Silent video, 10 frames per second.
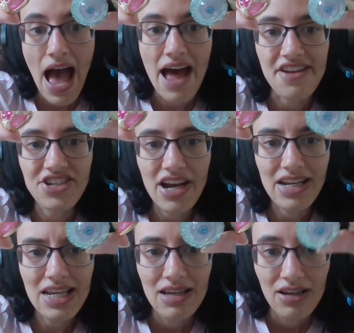and
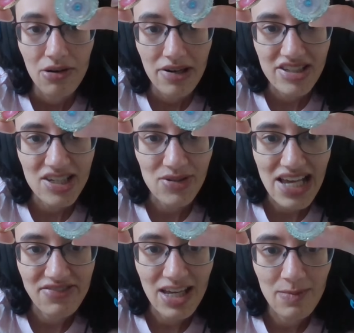shiny, whereas these ones
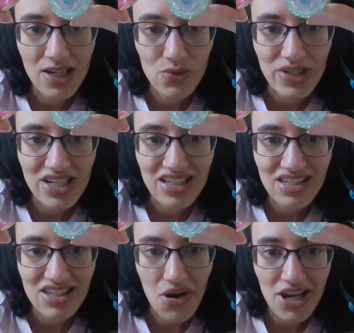have gimmicks, which is,
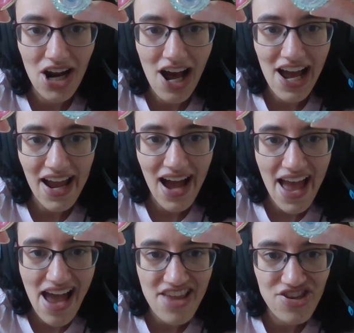so, you know,
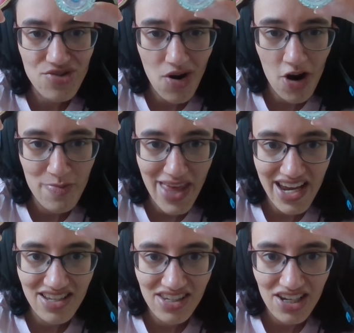I do hope they
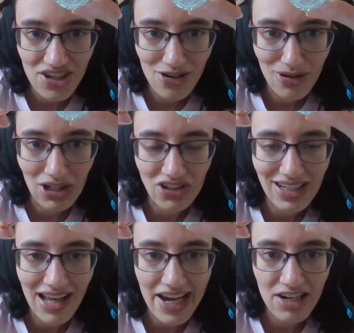continue along the
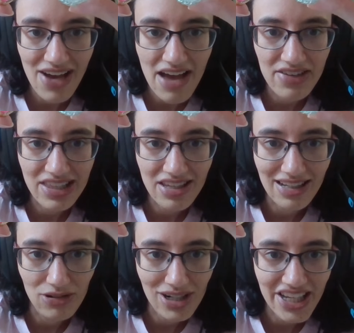line of having the
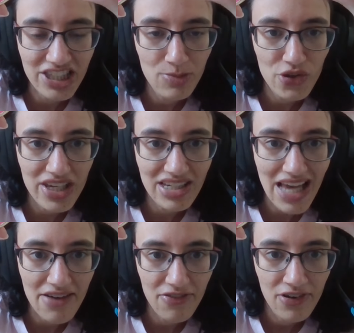little collectible things
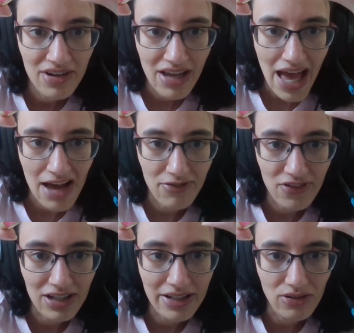have
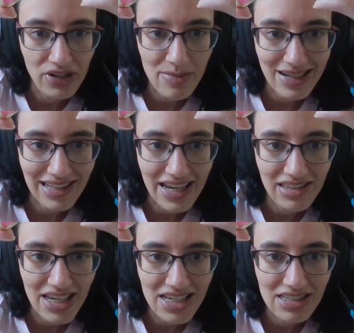a little gimmick like
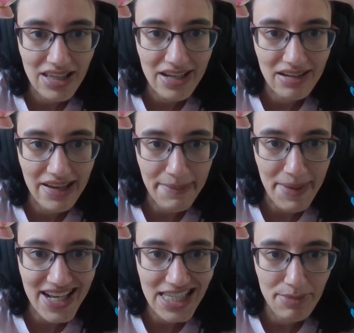this that
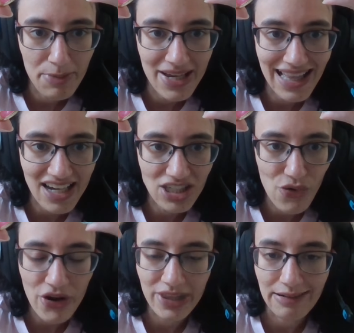makes them a bit like a
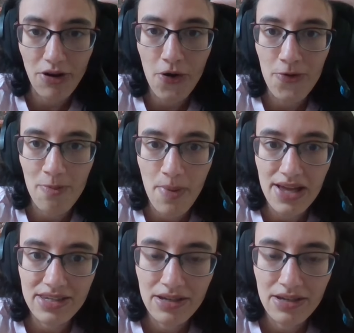toy on their own, but